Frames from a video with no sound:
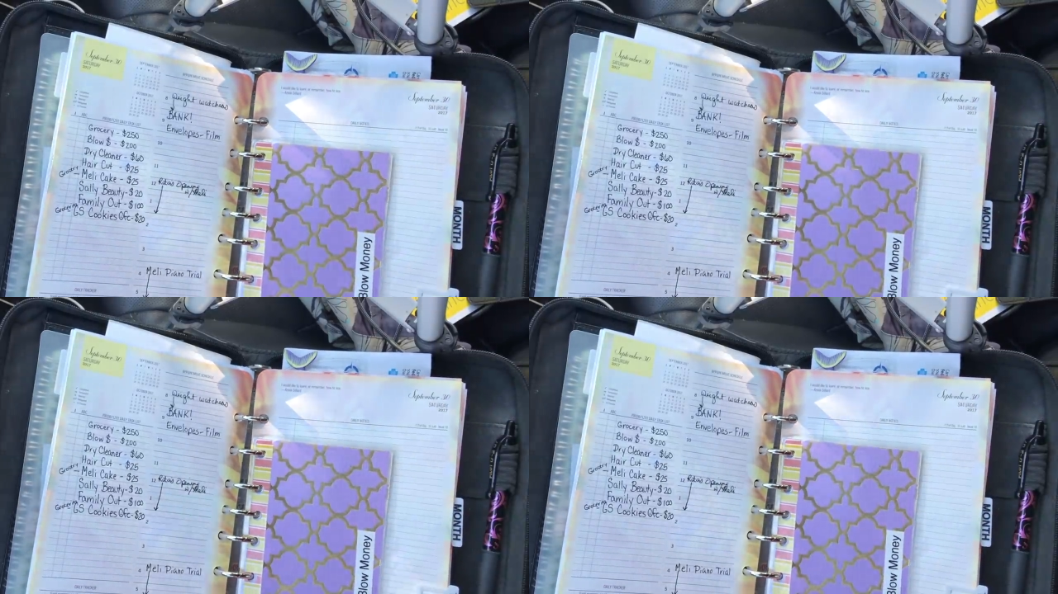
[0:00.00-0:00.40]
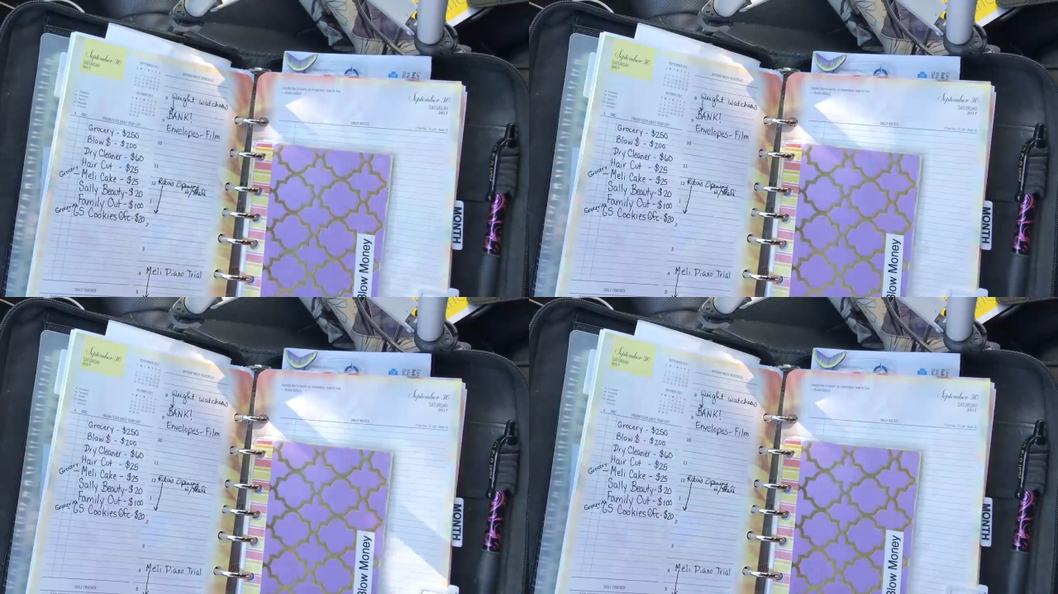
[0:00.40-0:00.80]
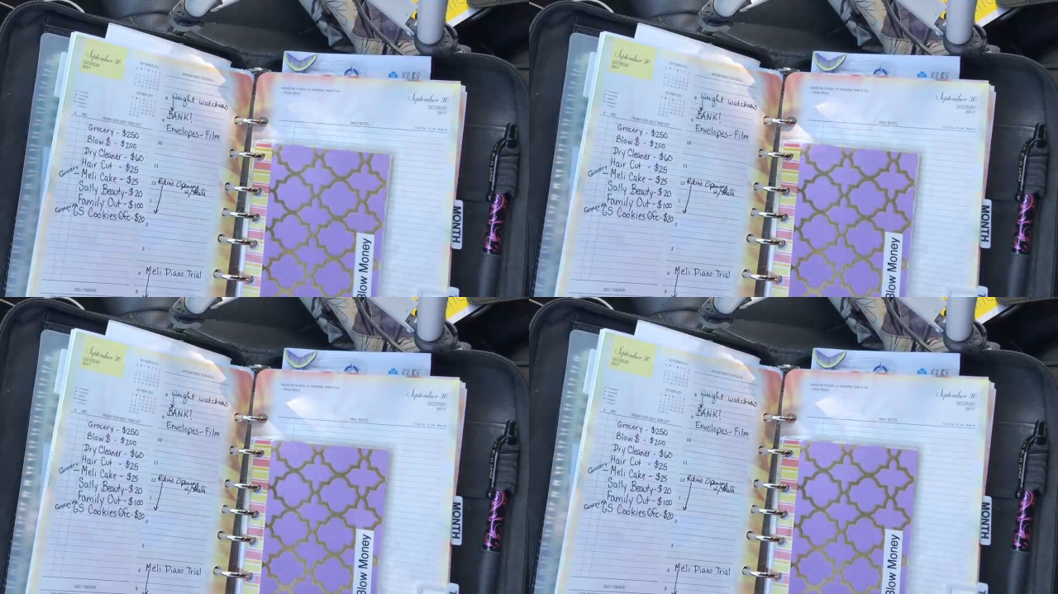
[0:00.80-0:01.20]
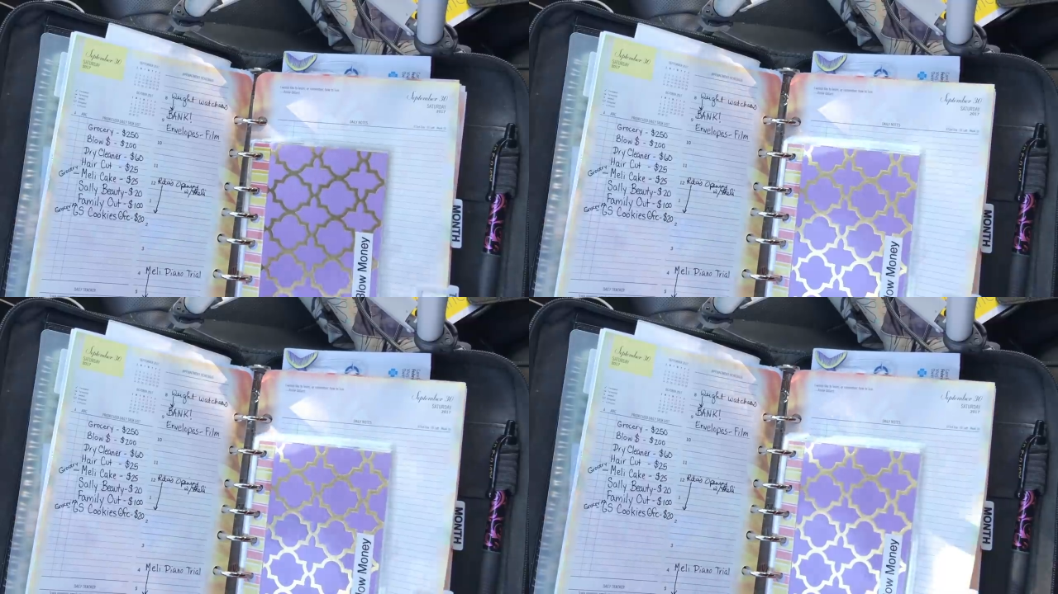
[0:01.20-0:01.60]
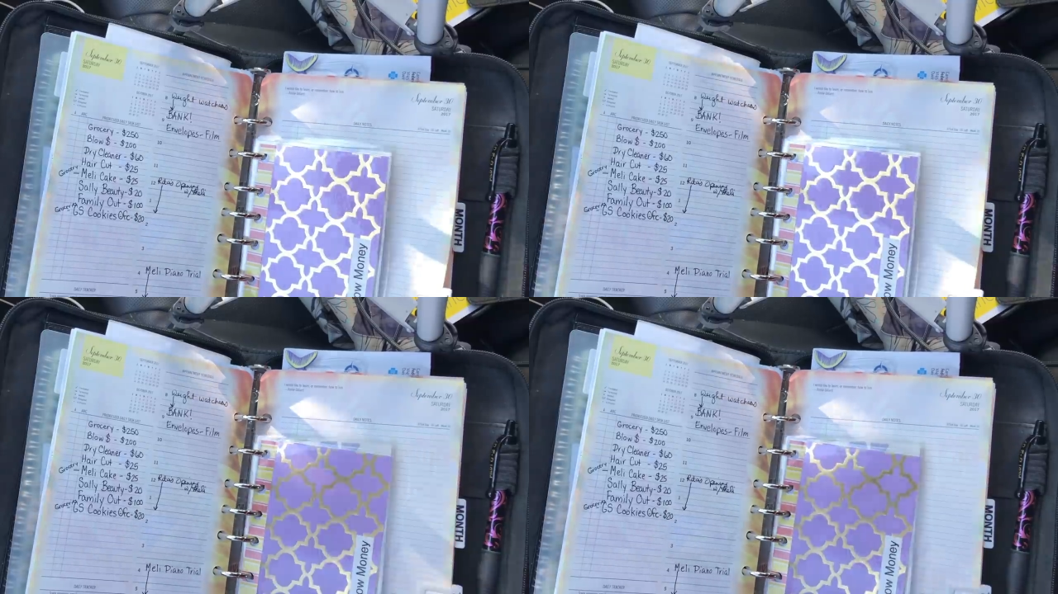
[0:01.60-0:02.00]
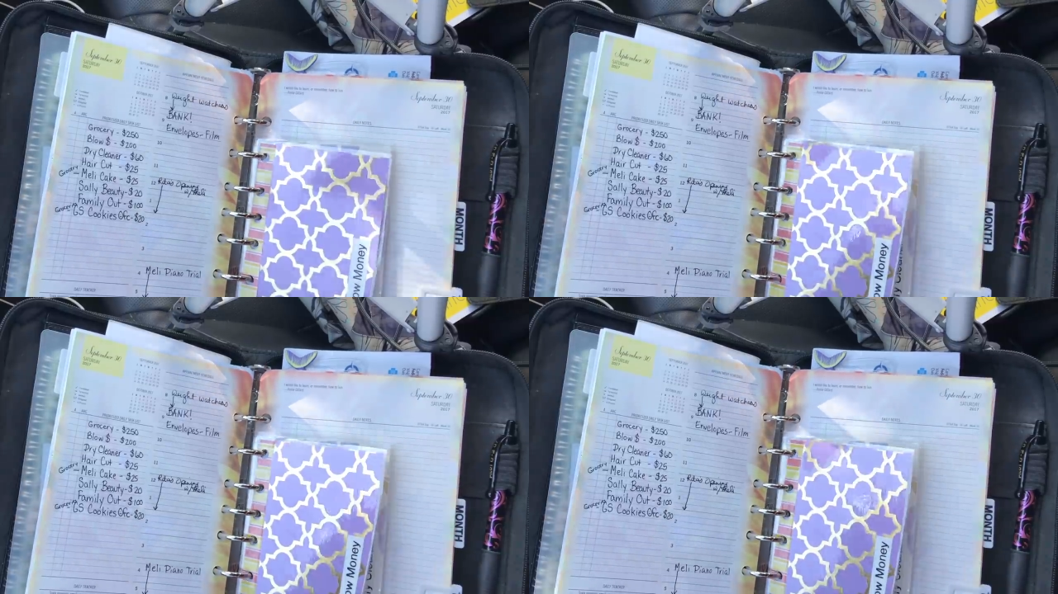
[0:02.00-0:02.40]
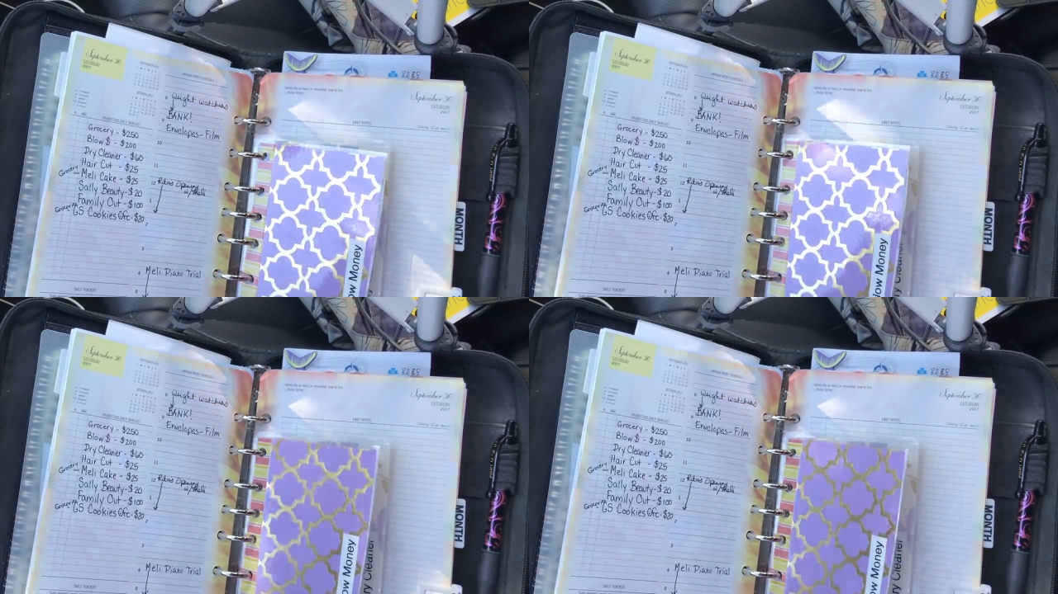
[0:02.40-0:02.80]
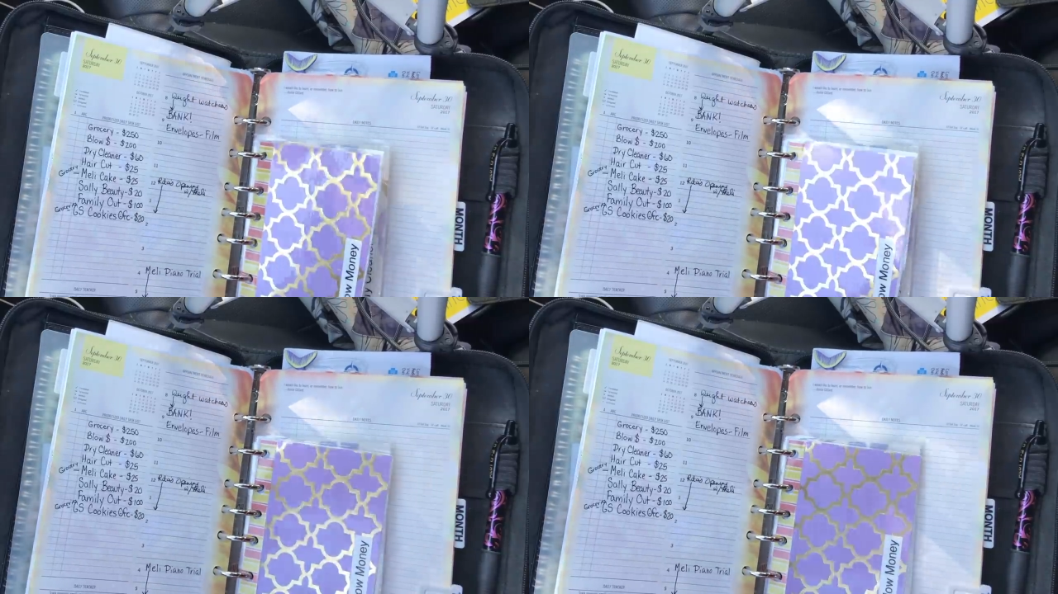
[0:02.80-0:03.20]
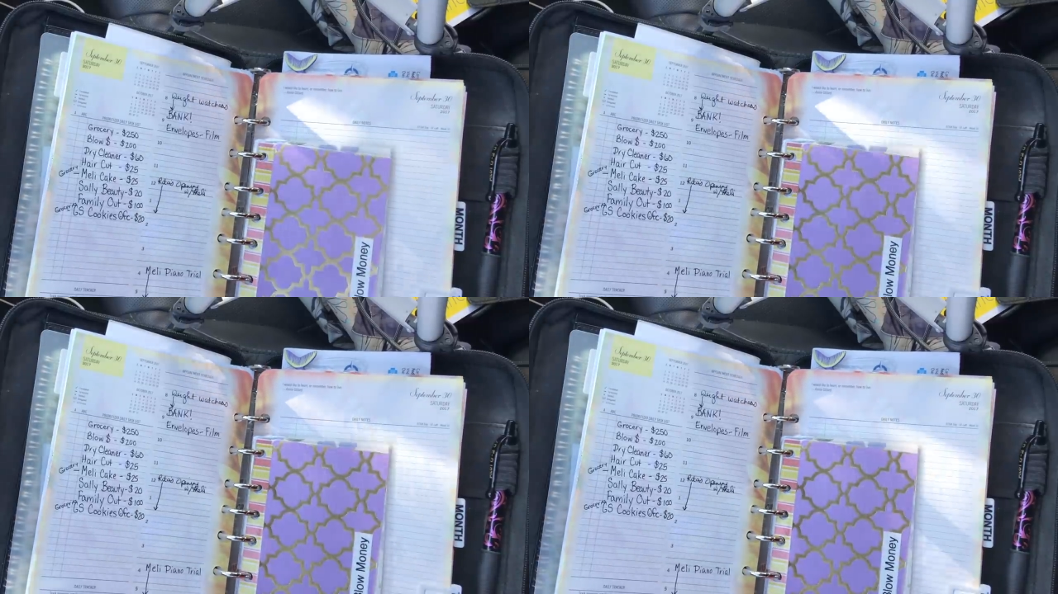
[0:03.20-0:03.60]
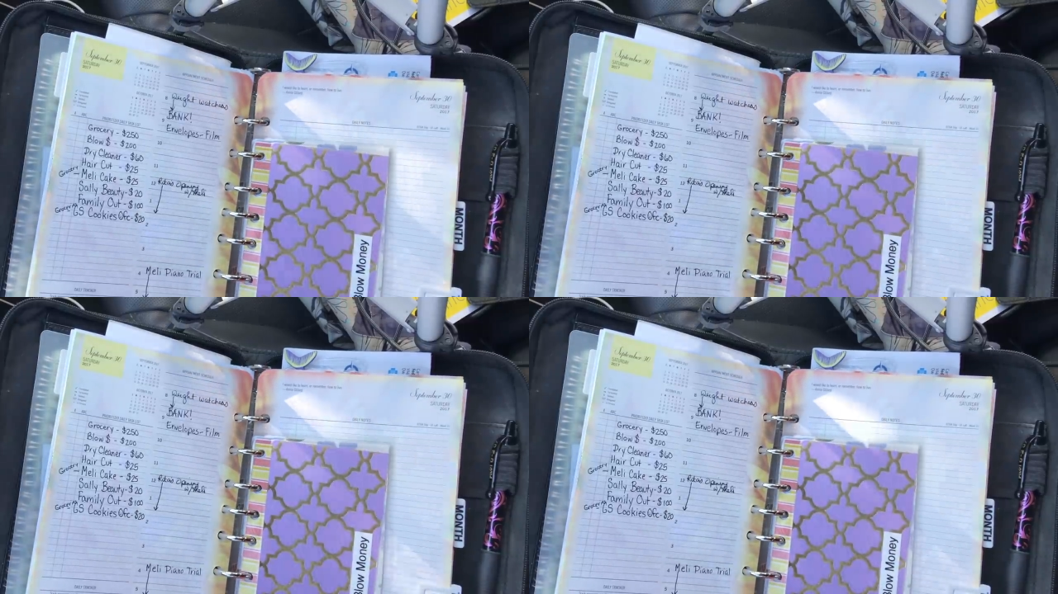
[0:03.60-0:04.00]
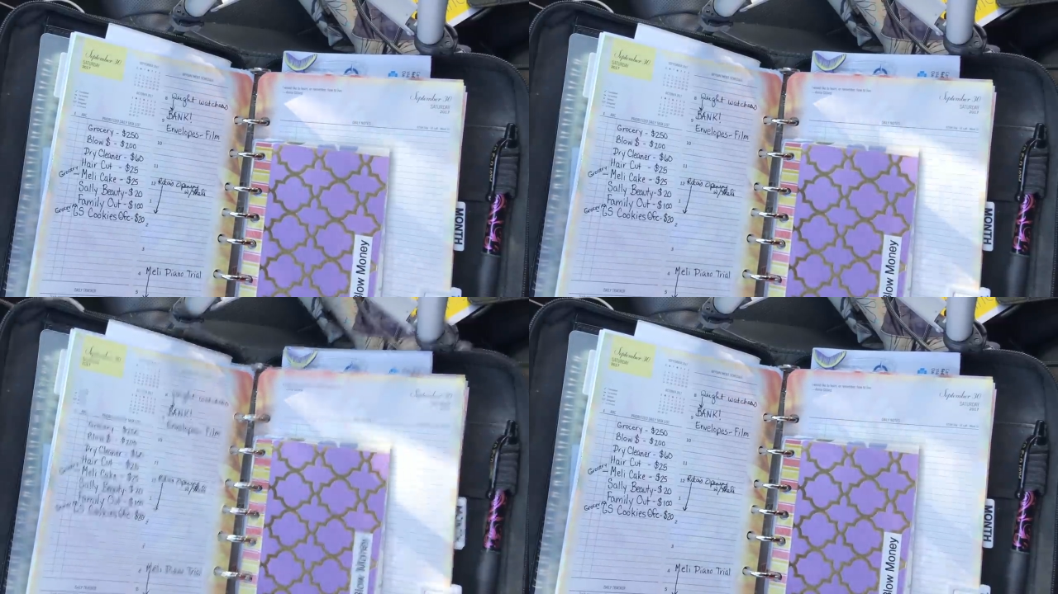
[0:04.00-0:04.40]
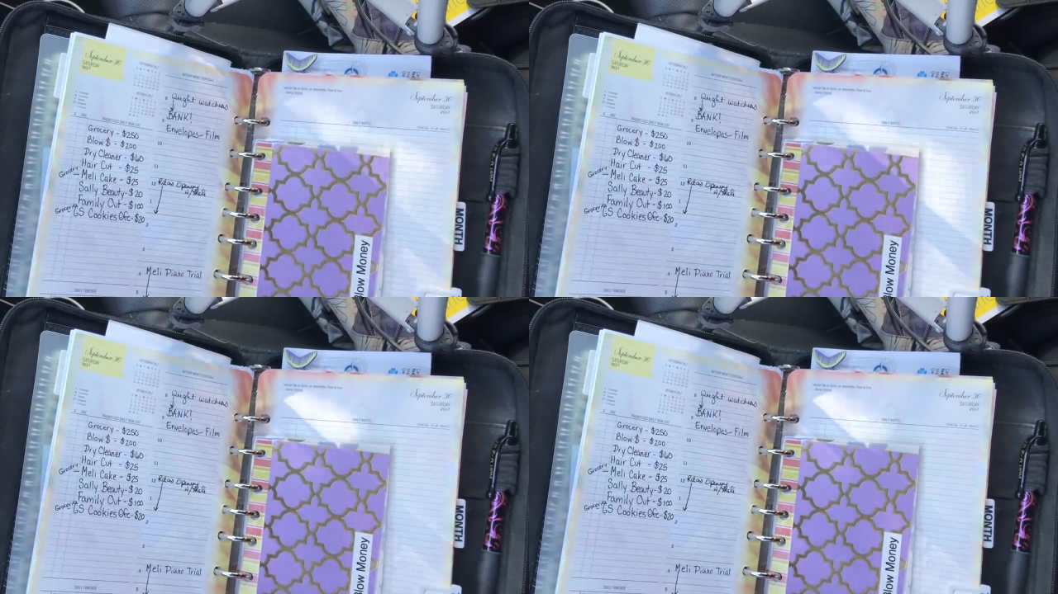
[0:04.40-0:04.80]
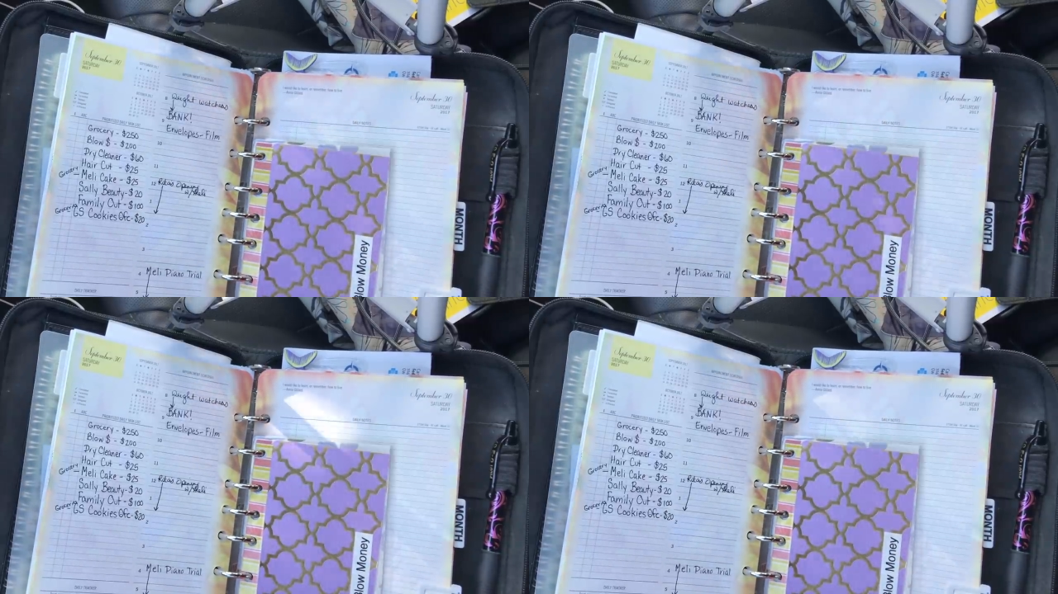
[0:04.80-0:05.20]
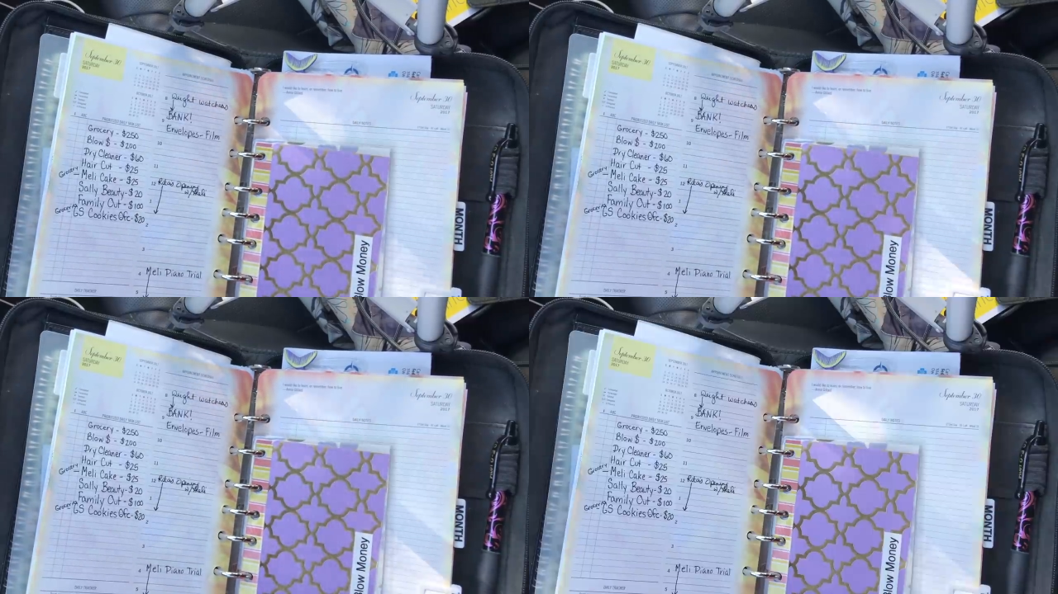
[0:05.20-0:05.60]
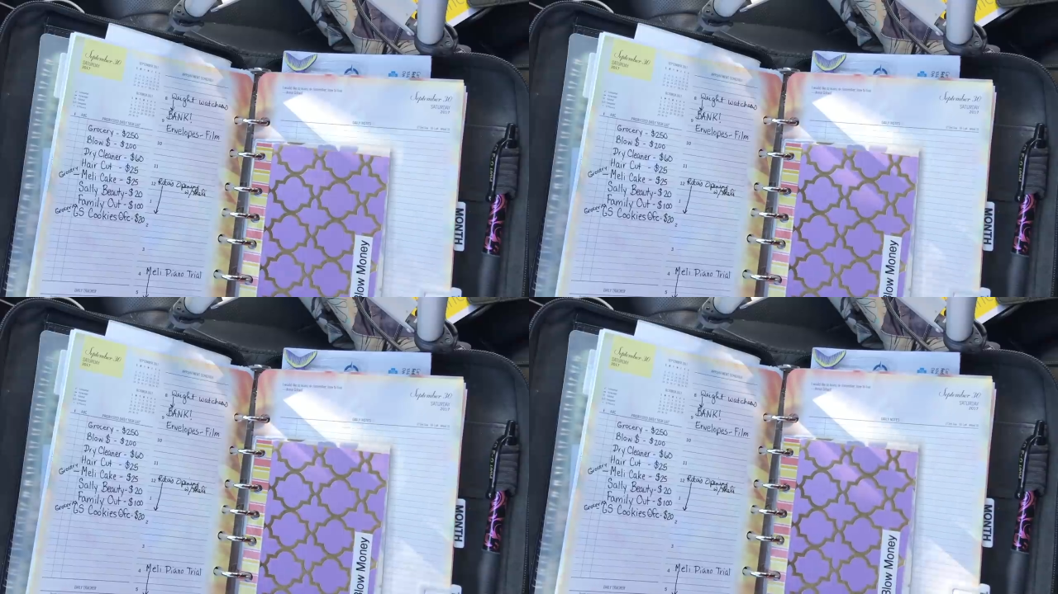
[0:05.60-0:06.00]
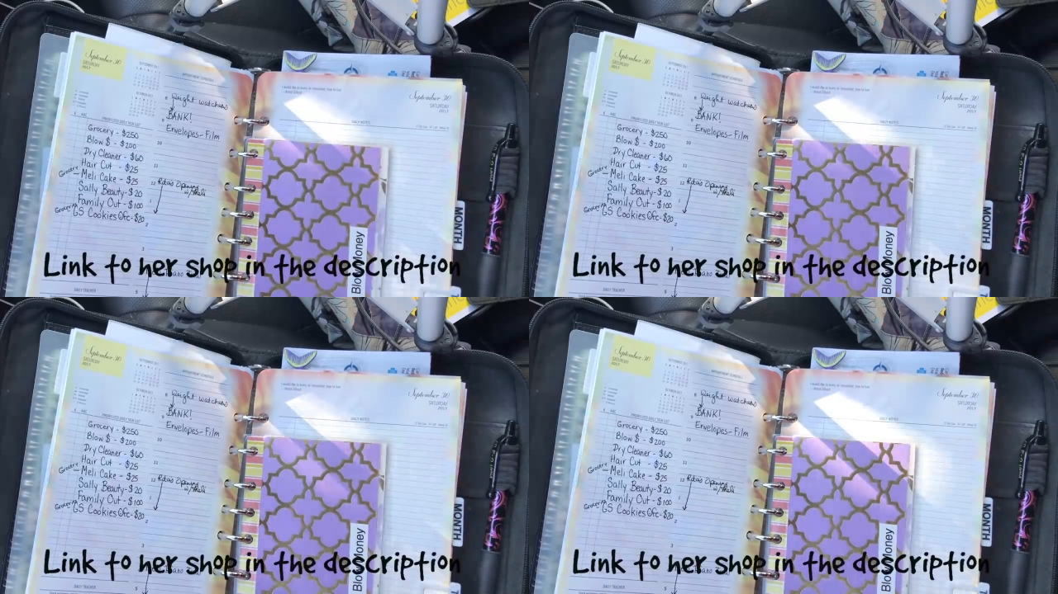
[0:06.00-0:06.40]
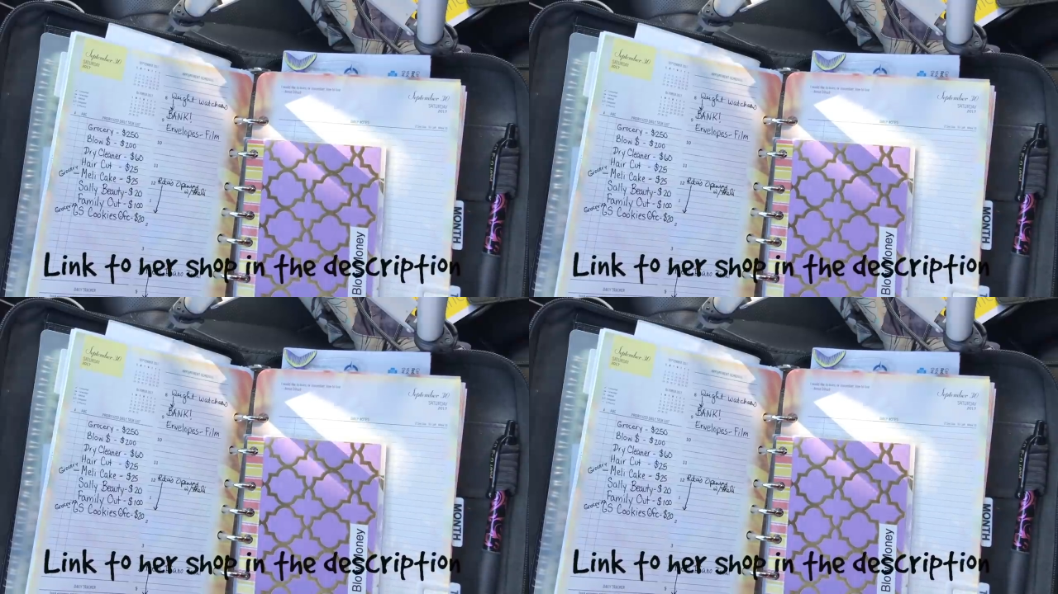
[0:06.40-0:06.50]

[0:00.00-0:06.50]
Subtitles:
No face is visible, so there are no lips to read.